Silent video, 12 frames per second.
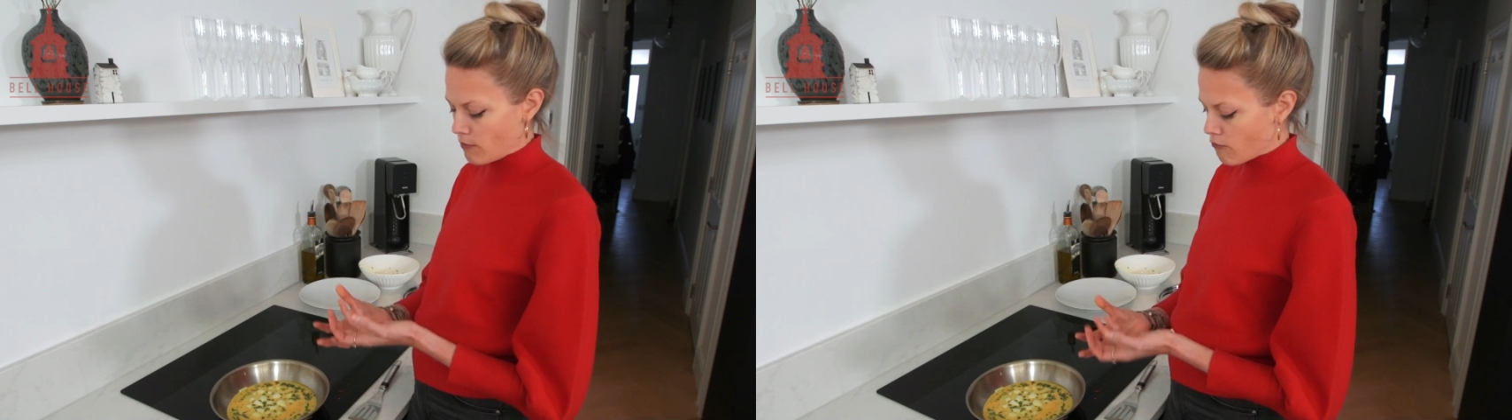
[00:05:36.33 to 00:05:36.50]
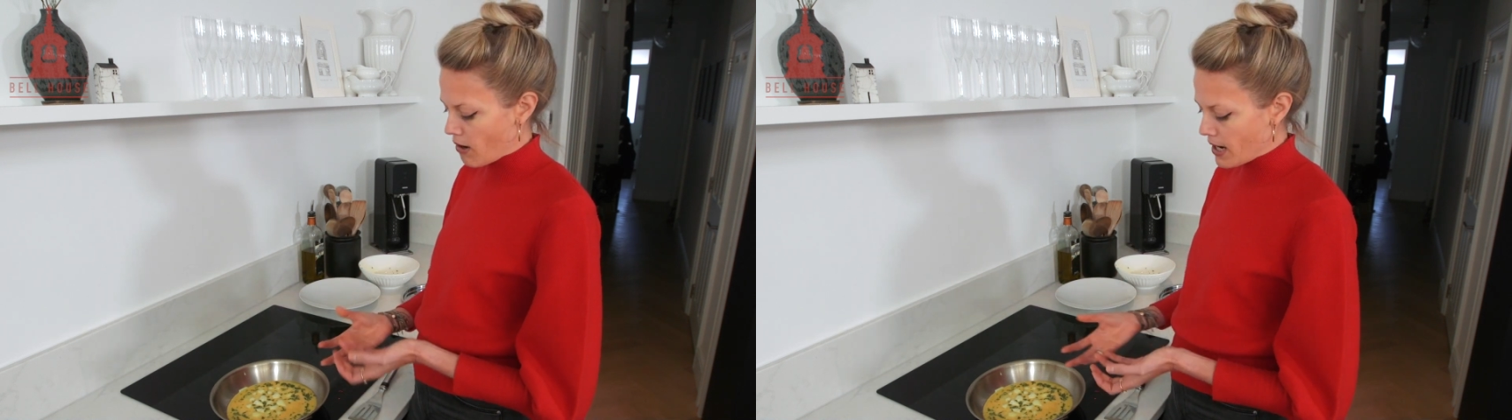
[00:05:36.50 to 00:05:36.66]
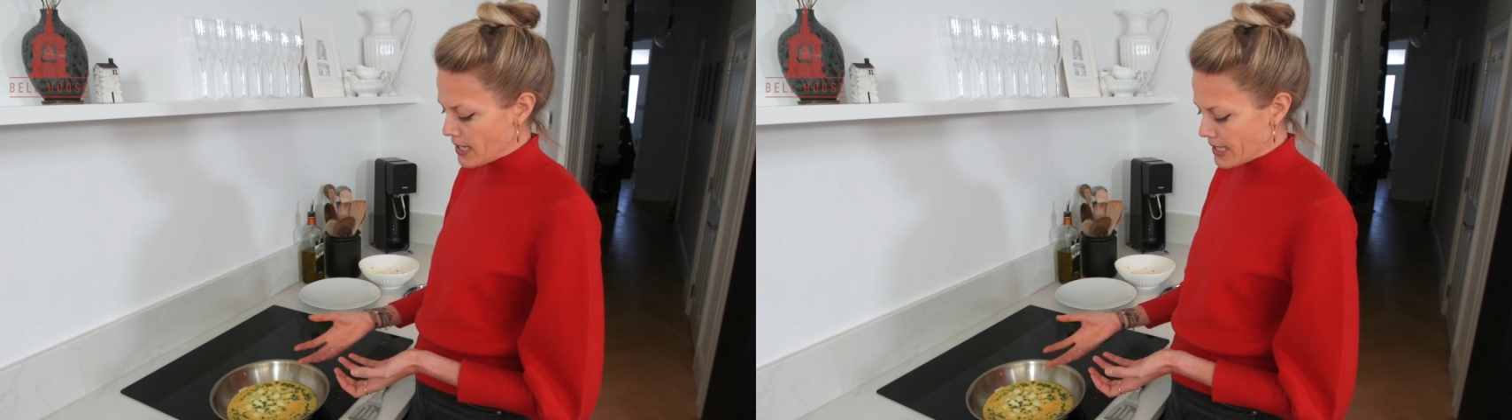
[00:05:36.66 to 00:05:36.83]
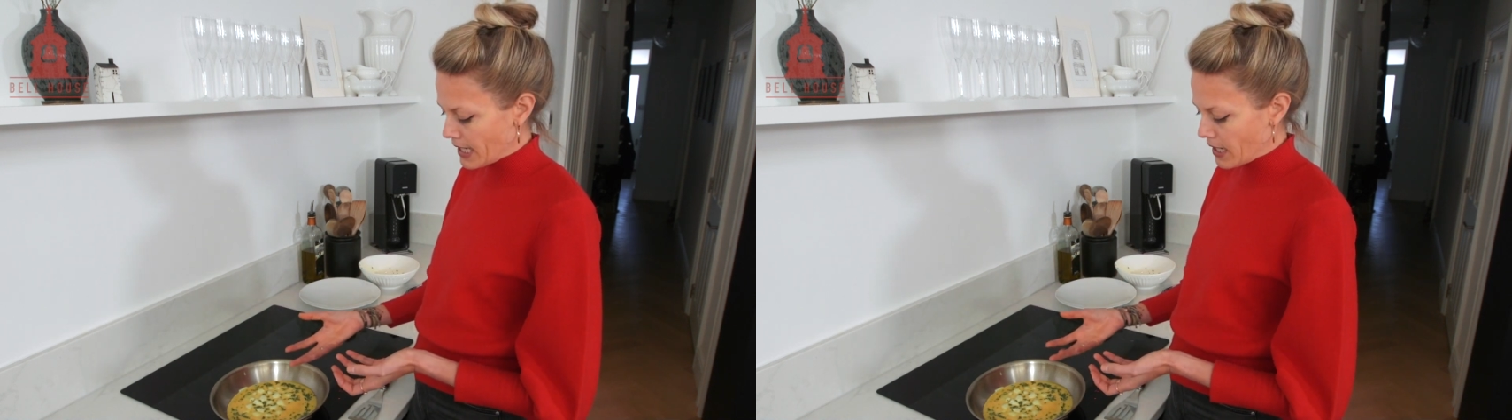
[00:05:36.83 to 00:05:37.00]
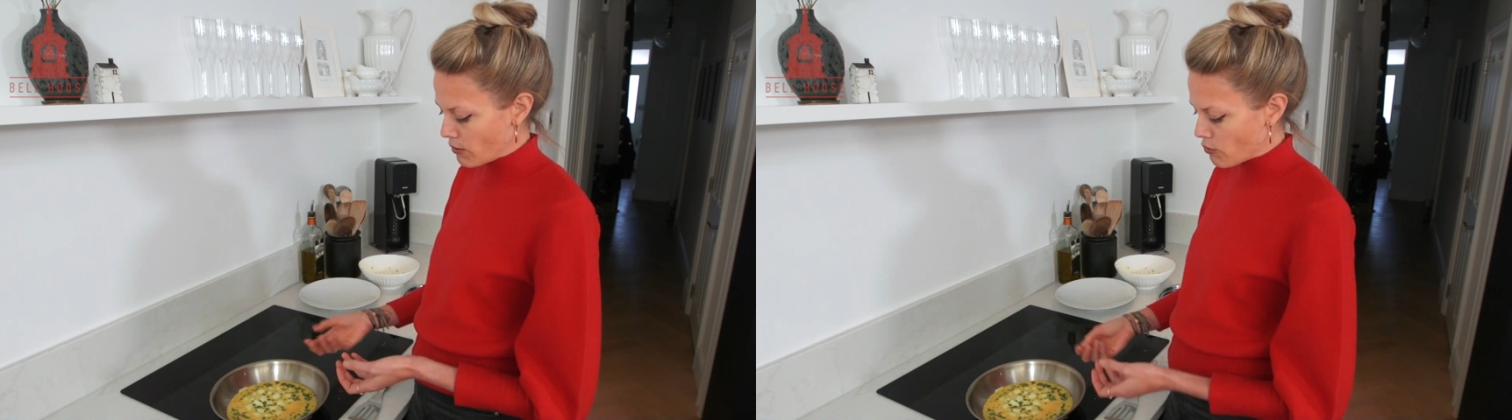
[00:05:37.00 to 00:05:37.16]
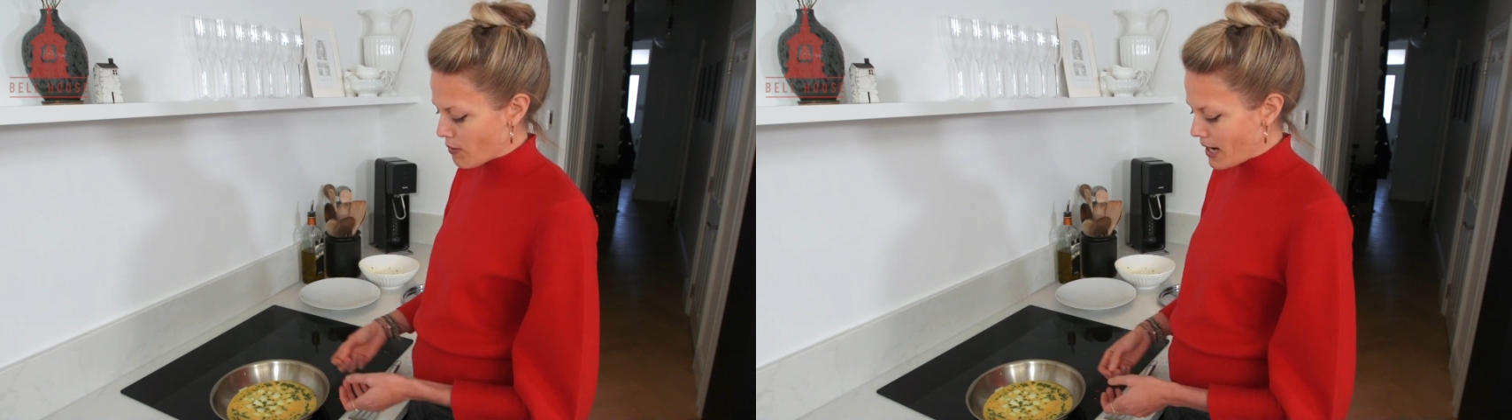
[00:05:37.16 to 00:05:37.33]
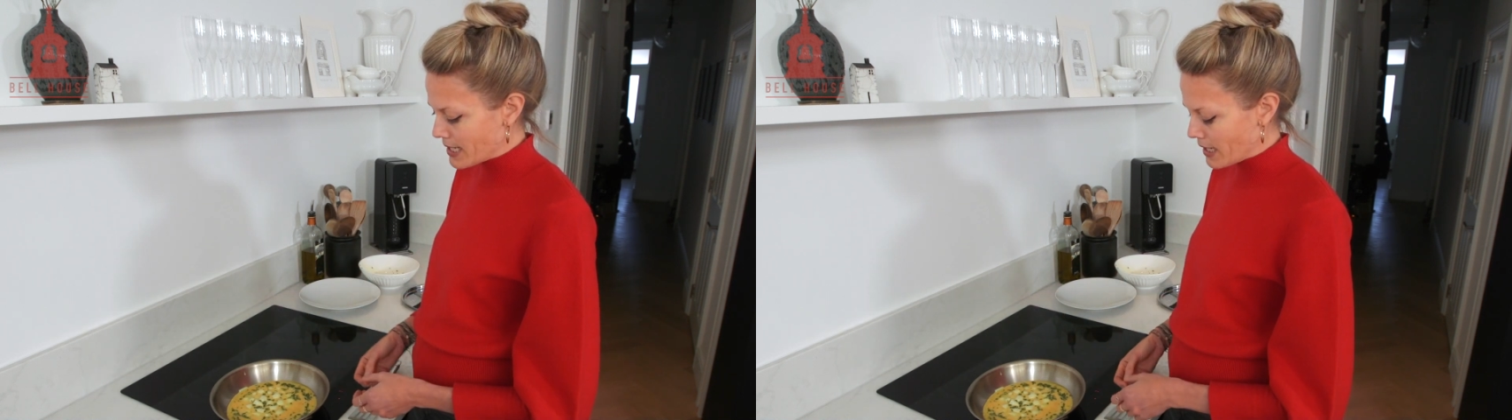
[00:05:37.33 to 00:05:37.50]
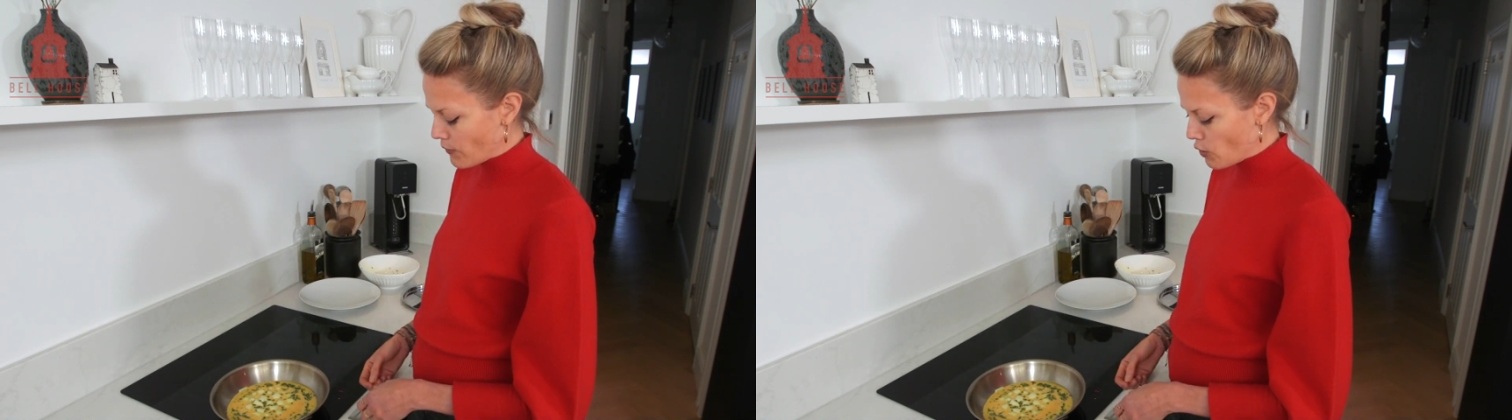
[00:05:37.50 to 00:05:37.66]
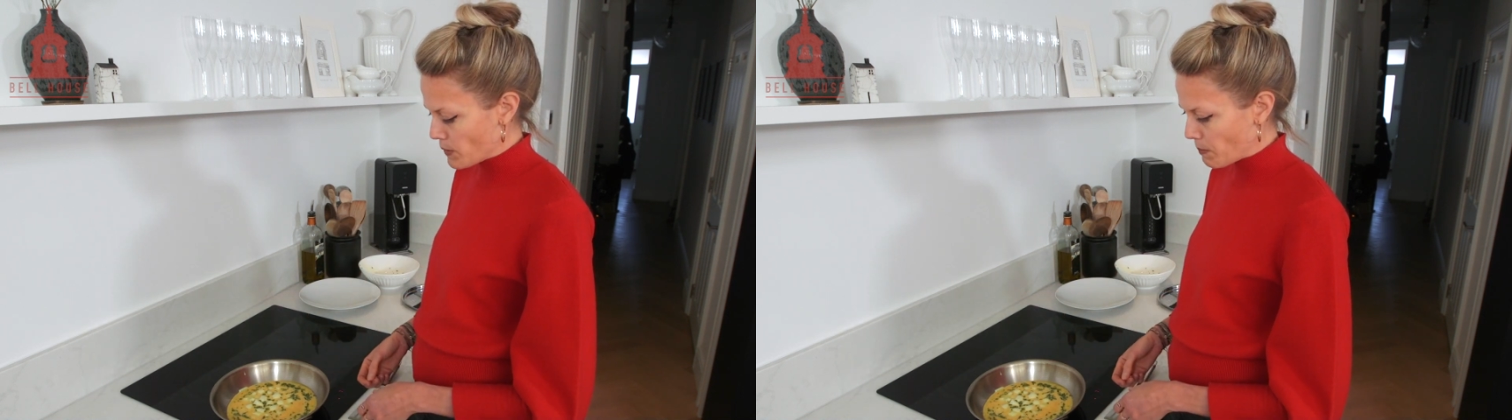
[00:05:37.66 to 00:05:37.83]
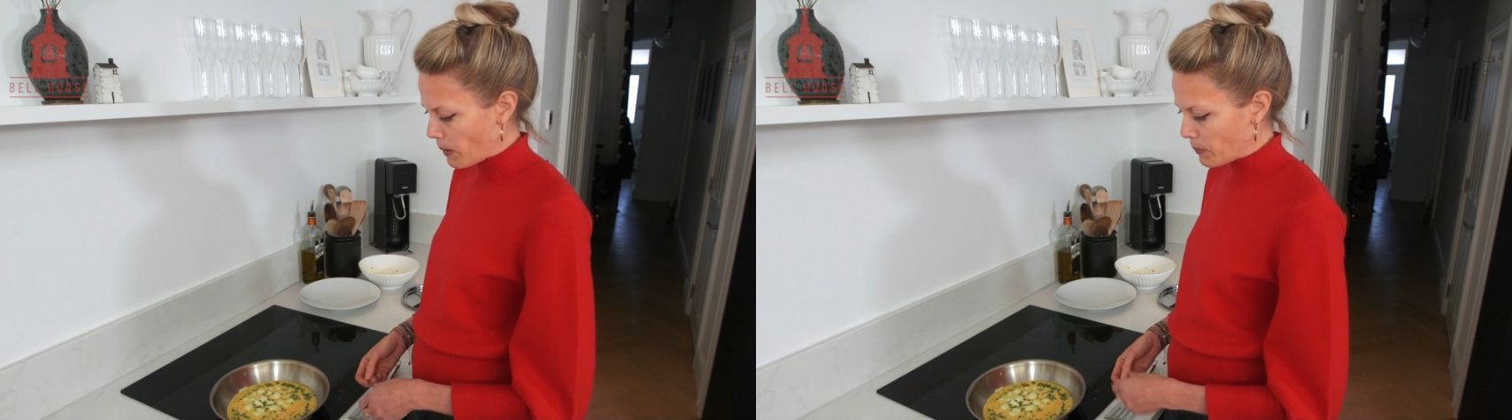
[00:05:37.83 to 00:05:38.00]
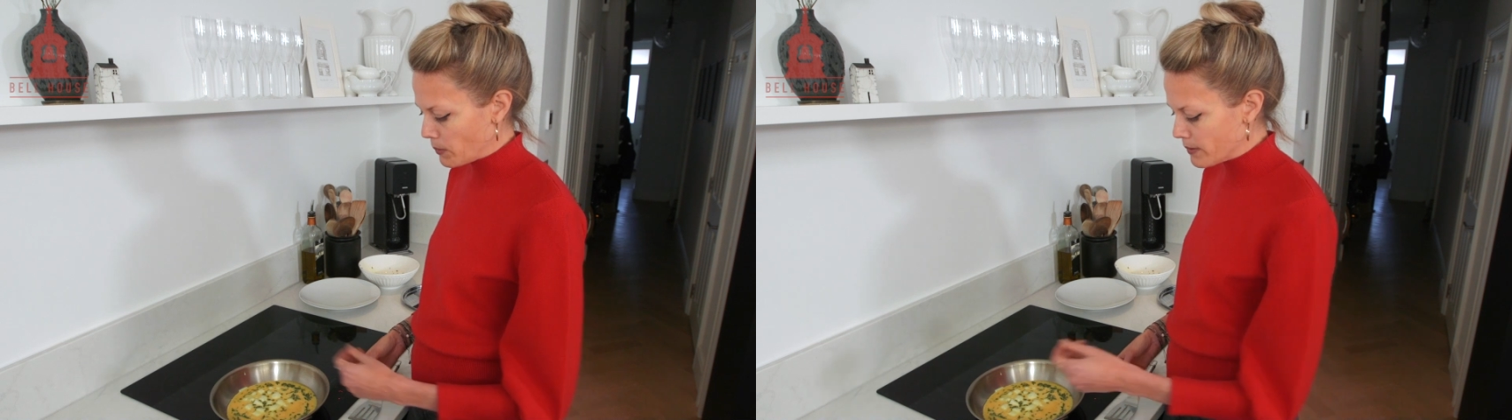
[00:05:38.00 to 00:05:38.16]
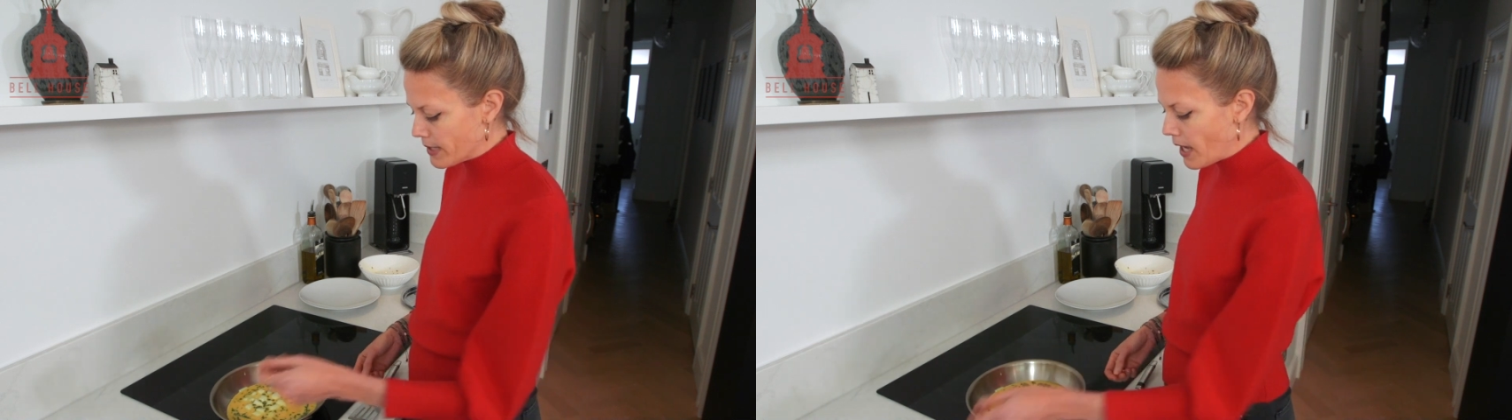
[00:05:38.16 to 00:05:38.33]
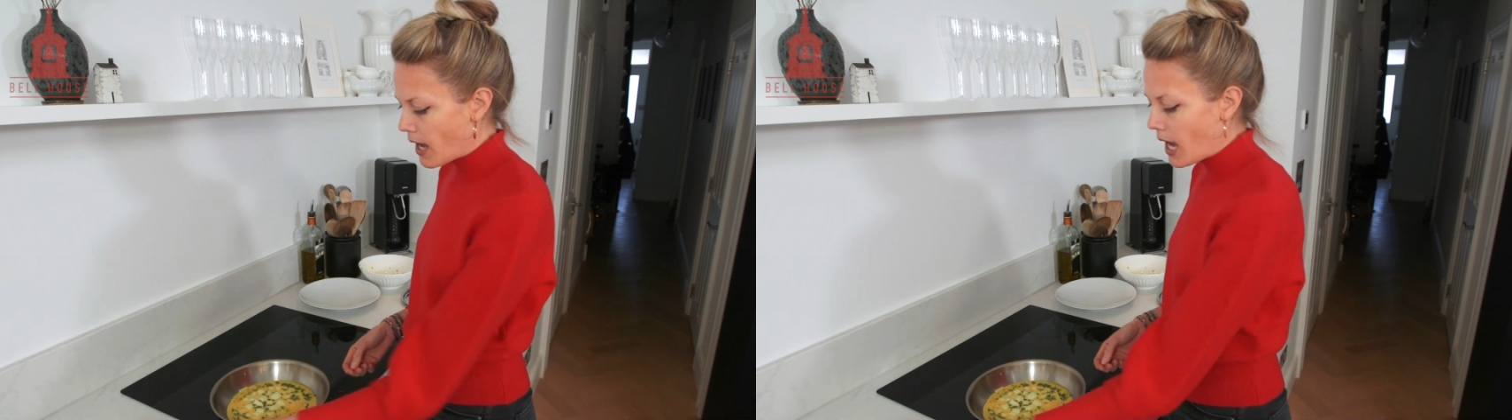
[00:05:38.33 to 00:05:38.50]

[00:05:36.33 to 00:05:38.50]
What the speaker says: rising and creating those bubbles.